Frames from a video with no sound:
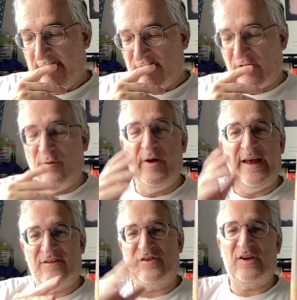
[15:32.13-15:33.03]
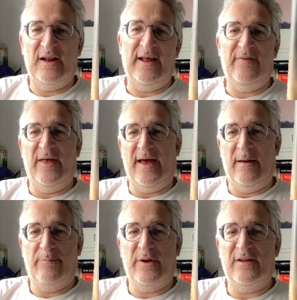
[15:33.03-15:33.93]
So it's still in there,
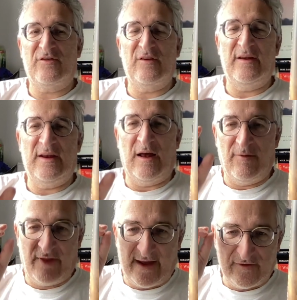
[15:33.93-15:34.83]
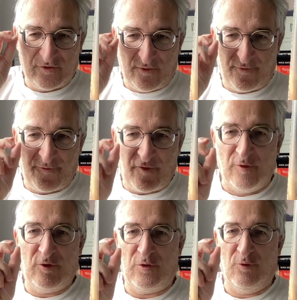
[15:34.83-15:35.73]
but it's you know that sort of
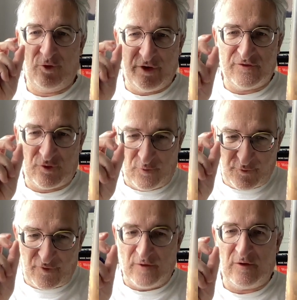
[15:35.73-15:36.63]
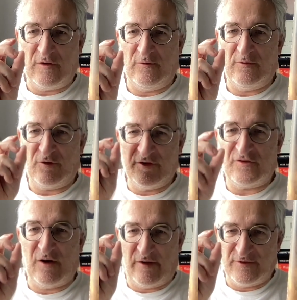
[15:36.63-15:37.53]
focal, crystal focal,
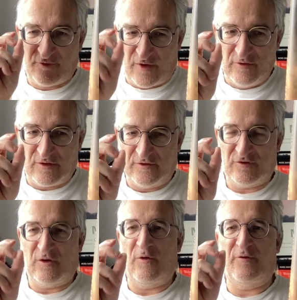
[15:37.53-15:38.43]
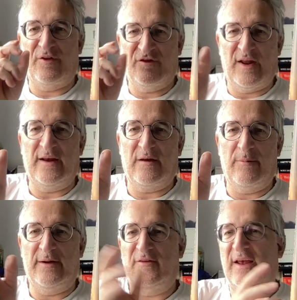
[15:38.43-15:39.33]
crystallized focus of the Senate
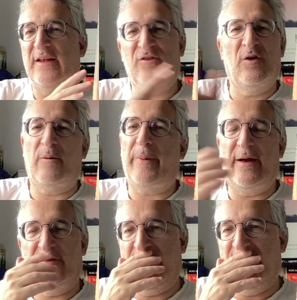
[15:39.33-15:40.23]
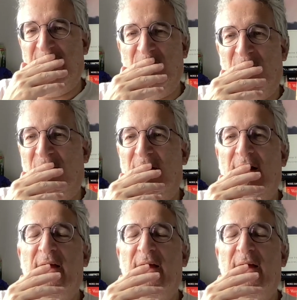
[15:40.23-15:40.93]
committee. It's not about that anymore.